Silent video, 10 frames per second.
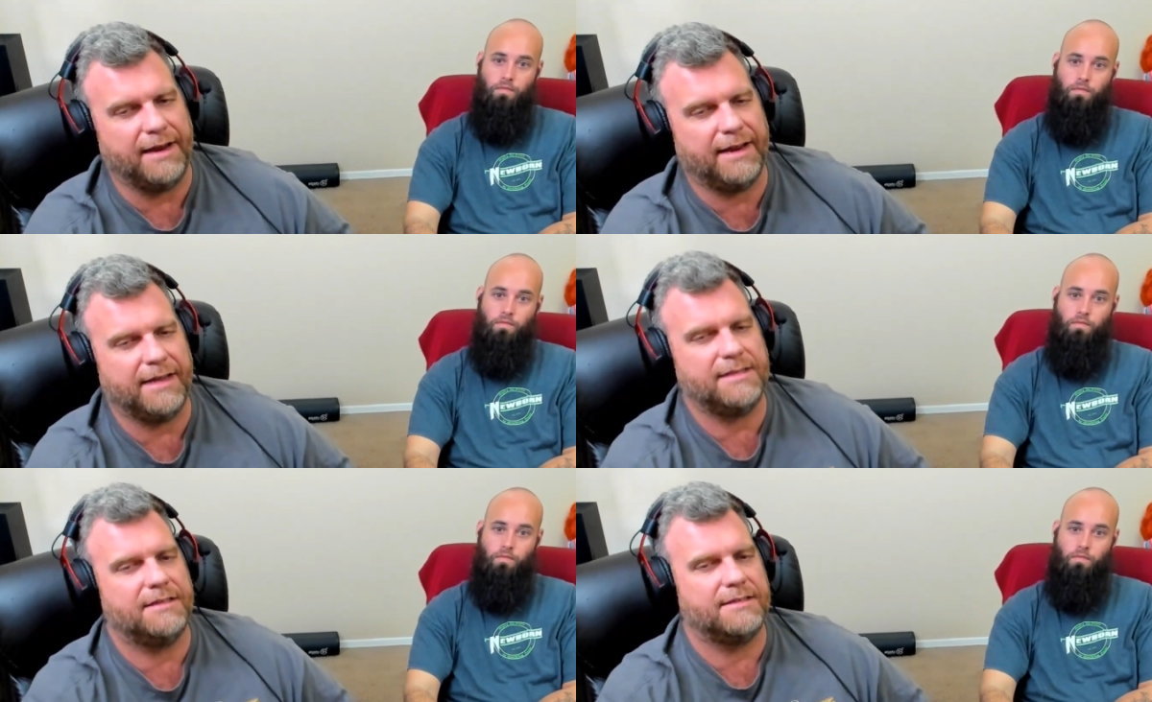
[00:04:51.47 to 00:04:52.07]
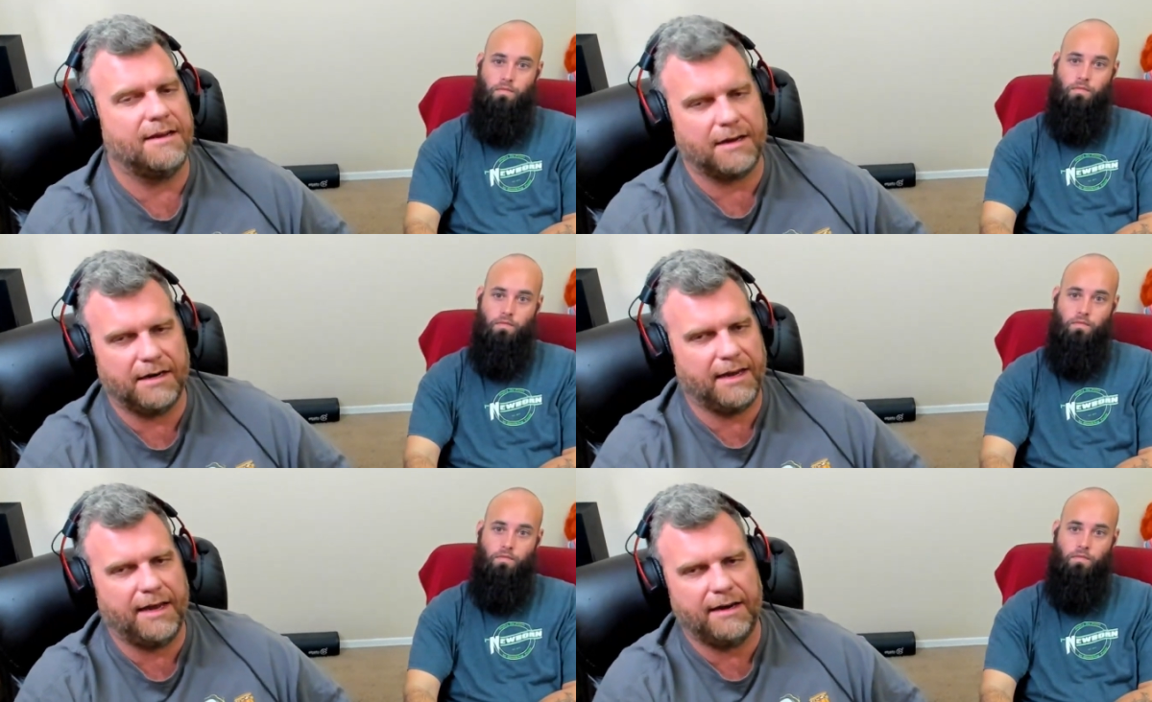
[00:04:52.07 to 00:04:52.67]
Speaker 1: I guess it's not
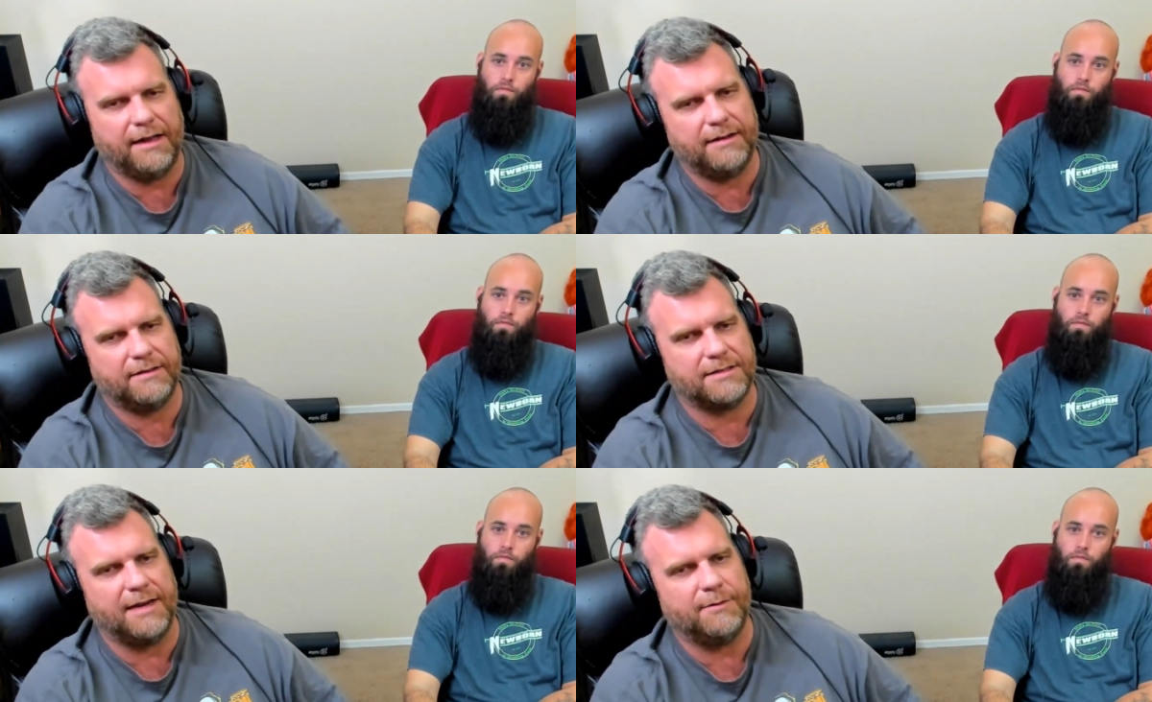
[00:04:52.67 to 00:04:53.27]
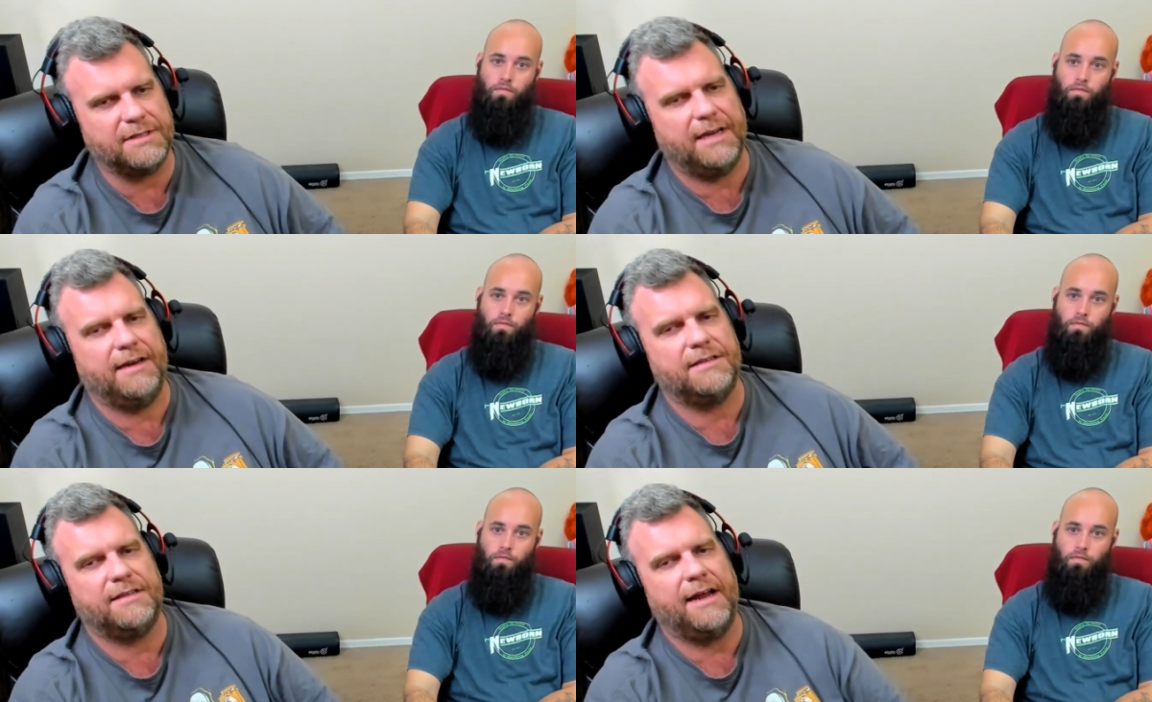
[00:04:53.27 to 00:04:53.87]
going to get a
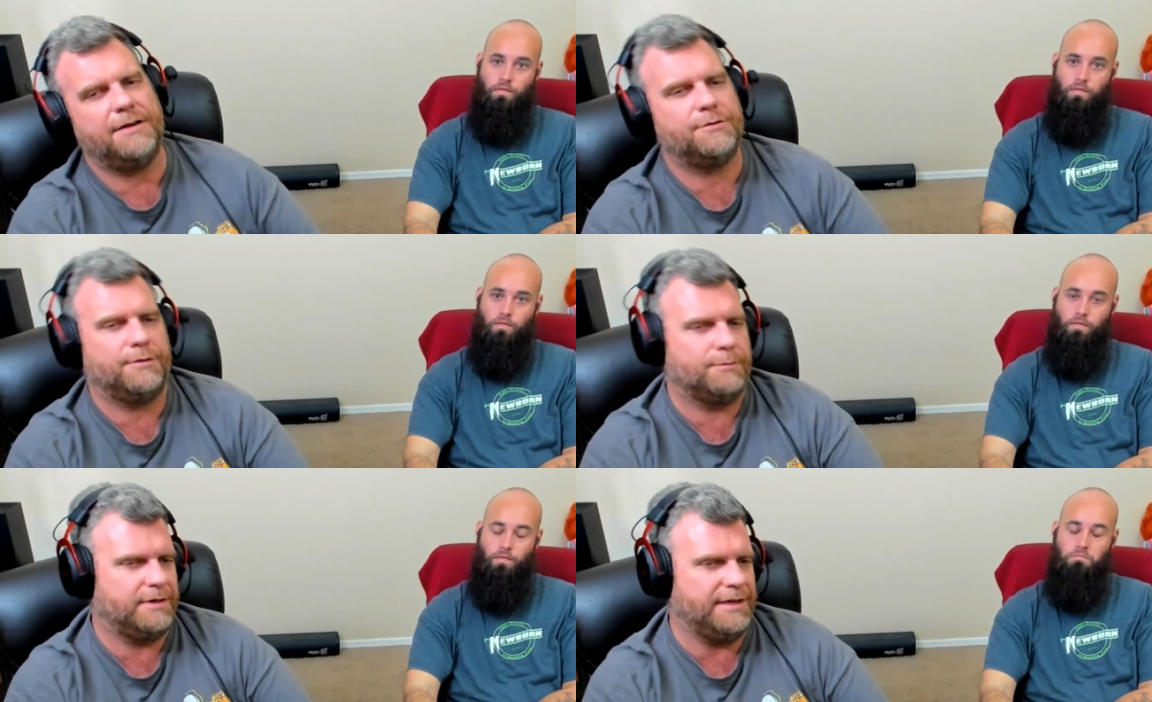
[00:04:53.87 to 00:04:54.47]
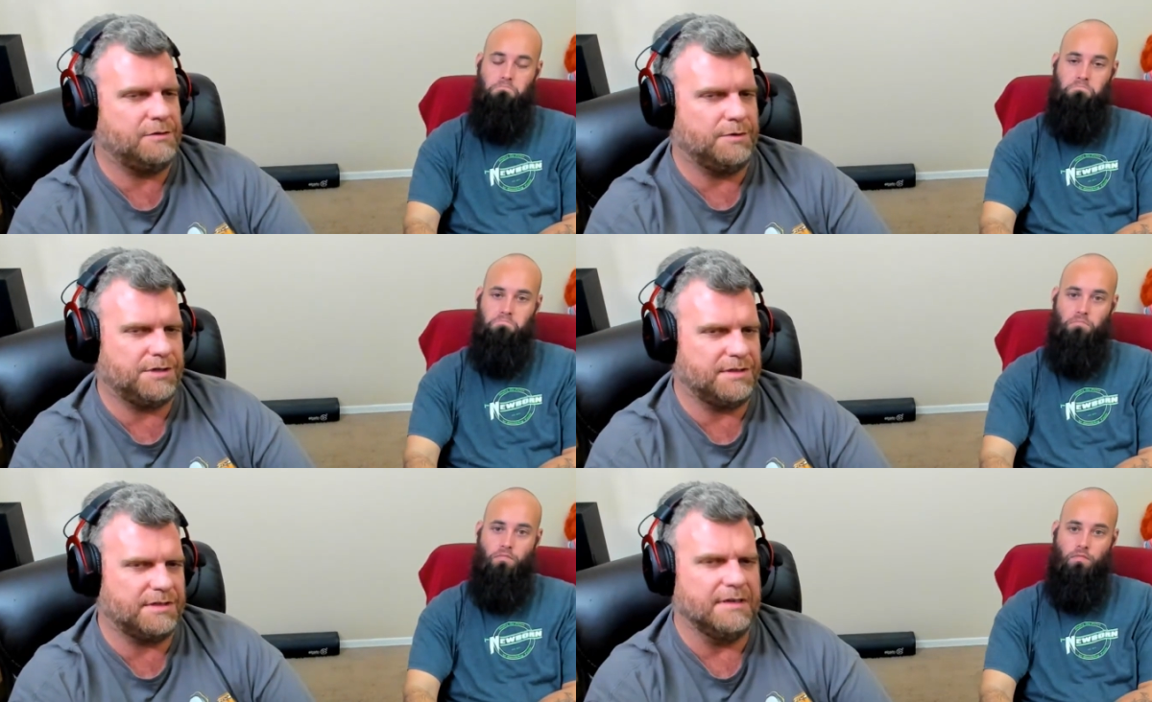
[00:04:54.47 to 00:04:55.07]
simultaneous theatrical release,
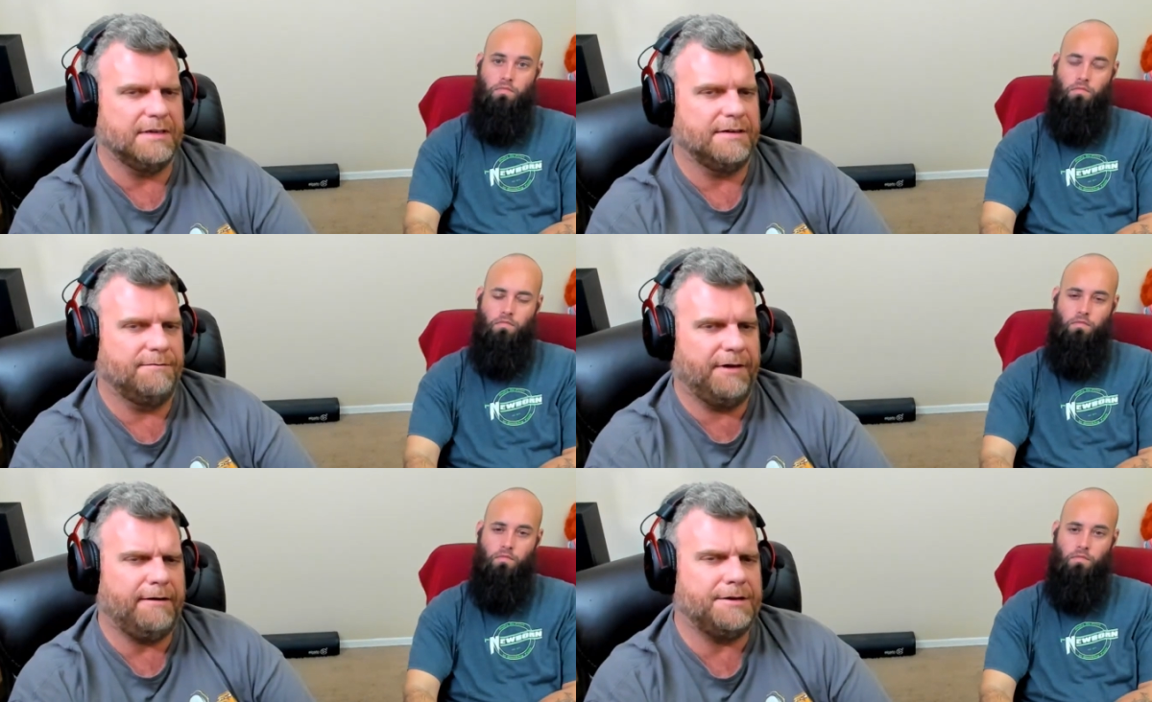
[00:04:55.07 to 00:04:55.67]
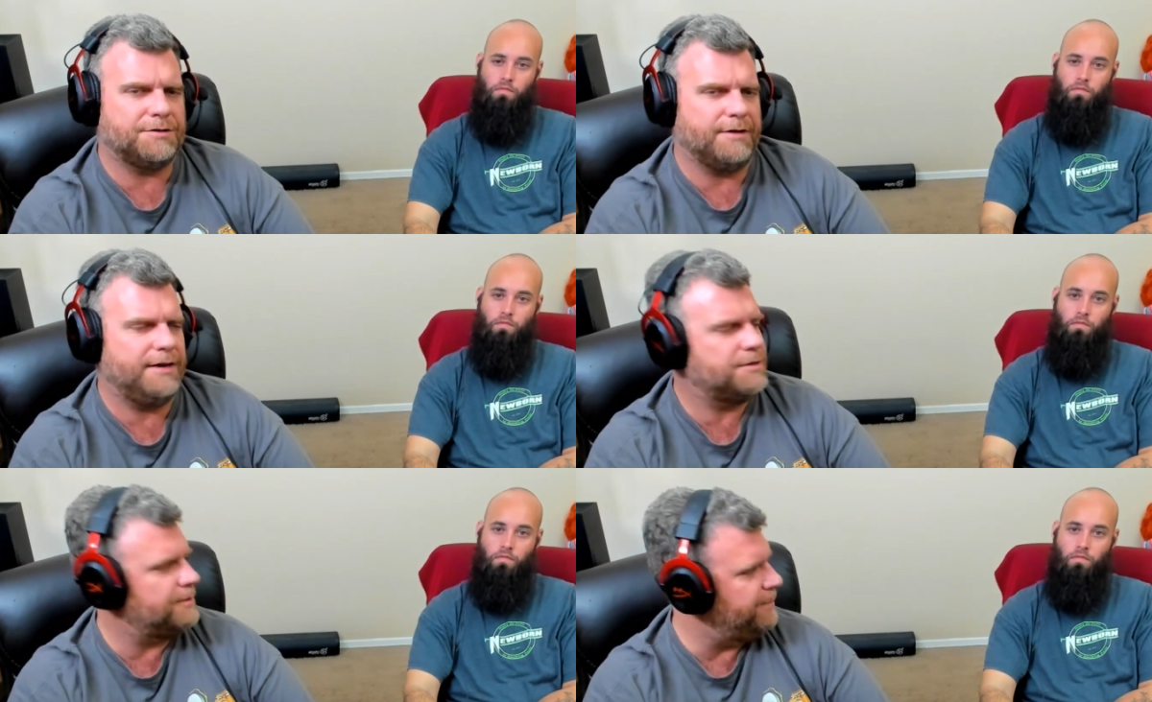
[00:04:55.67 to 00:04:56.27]
which is very
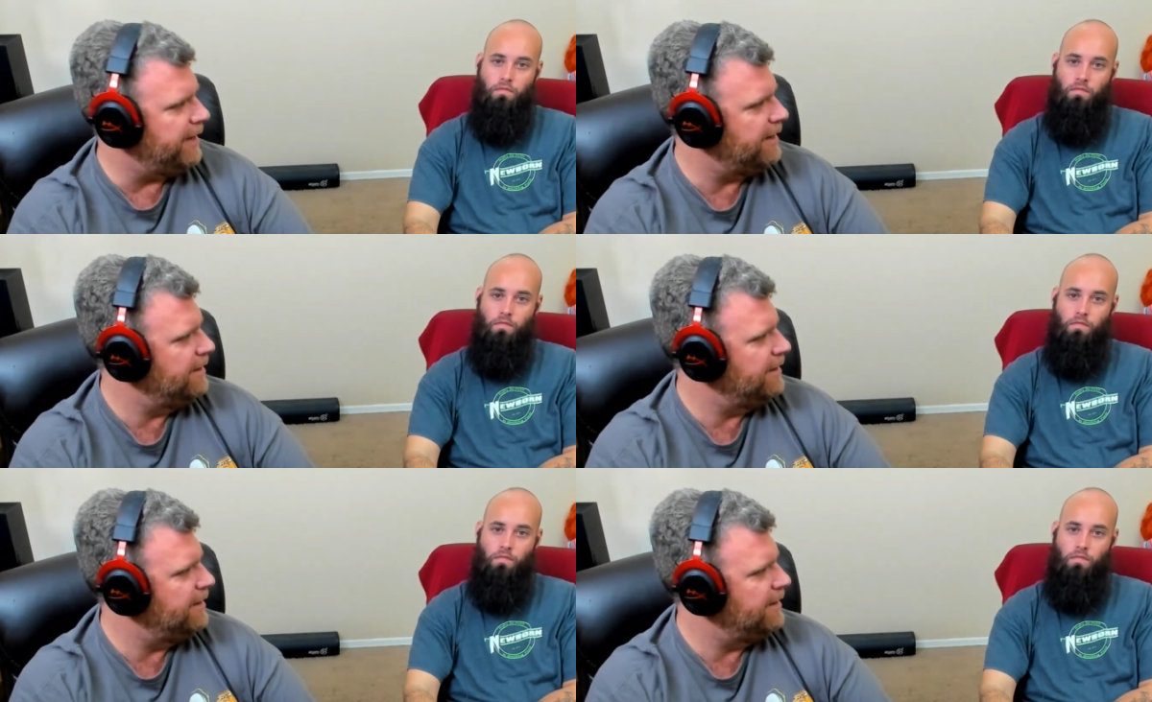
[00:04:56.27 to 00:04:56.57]
strange to me.